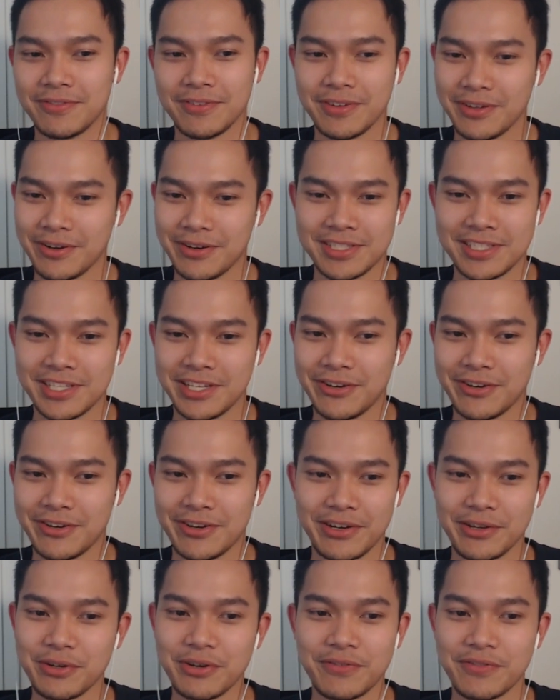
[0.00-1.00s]
Let's say you're
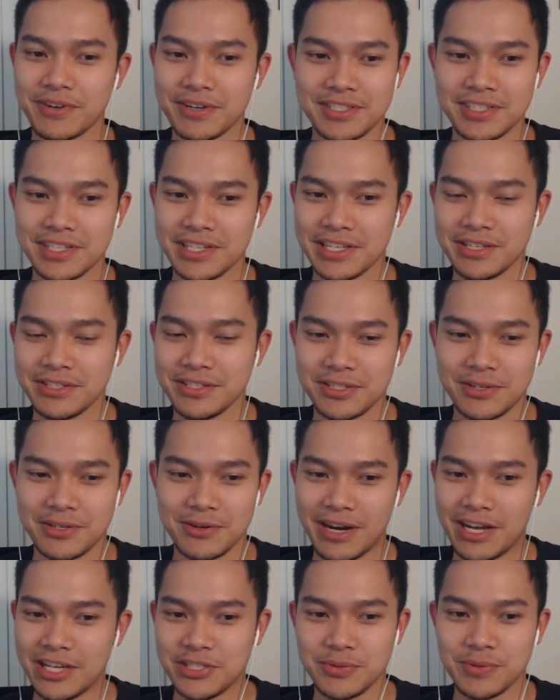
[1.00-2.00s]
in university, you just
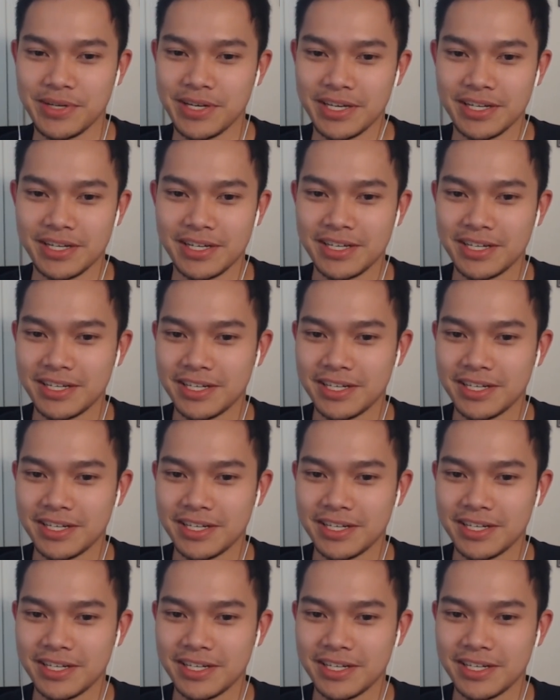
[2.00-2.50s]
graduate.